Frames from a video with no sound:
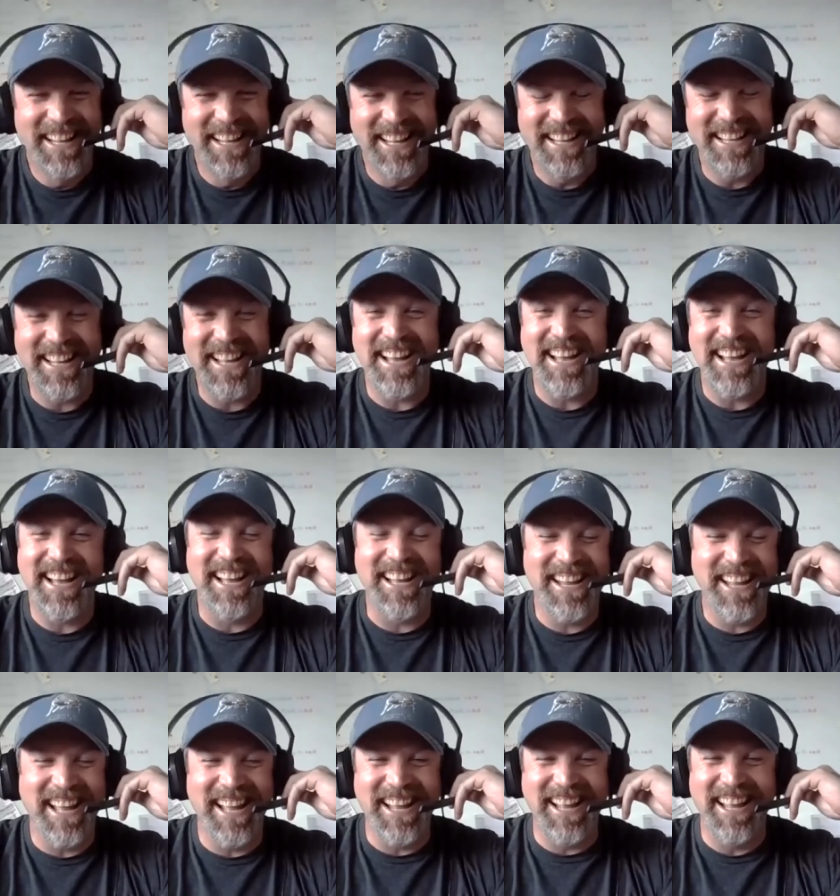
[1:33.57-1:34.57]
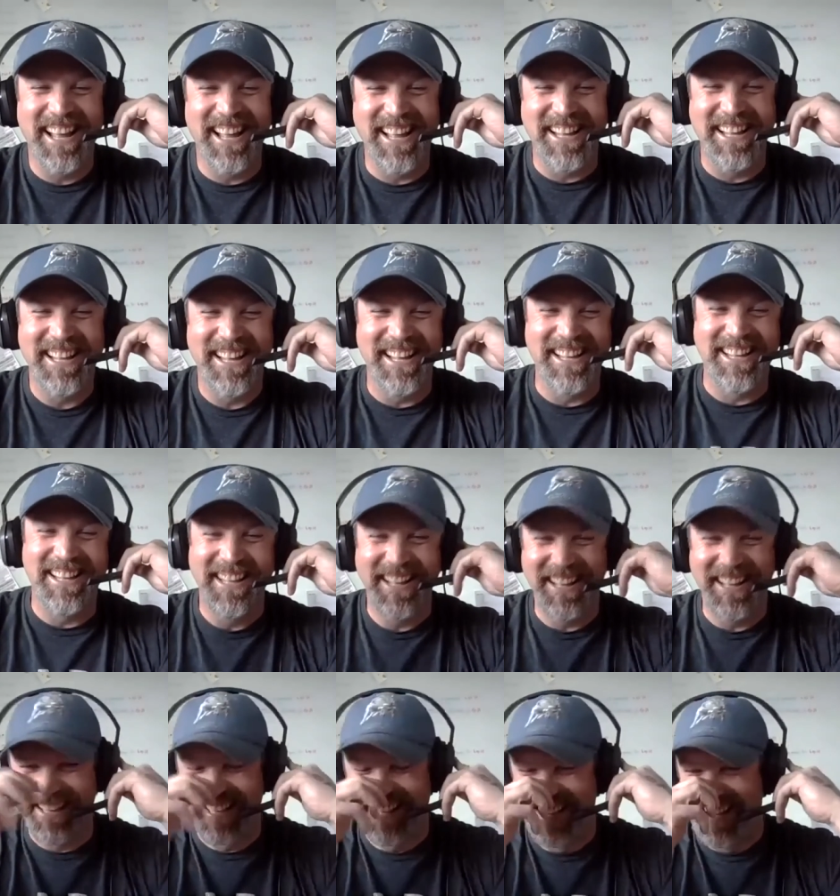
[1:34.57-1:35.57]
then there's yeah, that ten yeah.
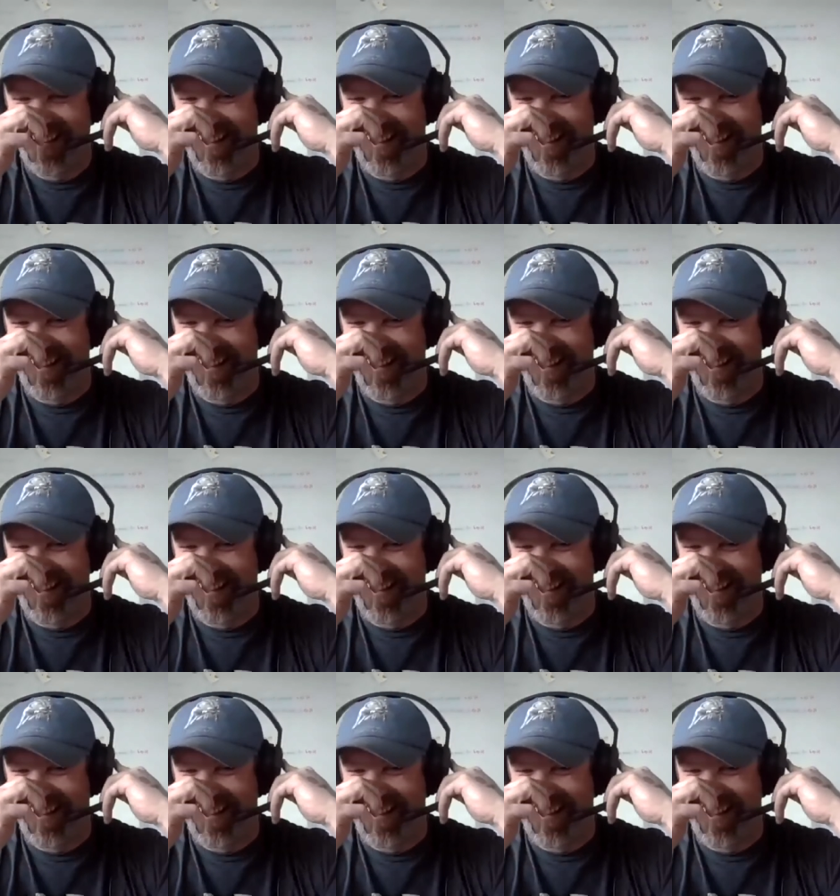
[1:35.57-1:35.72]
percent.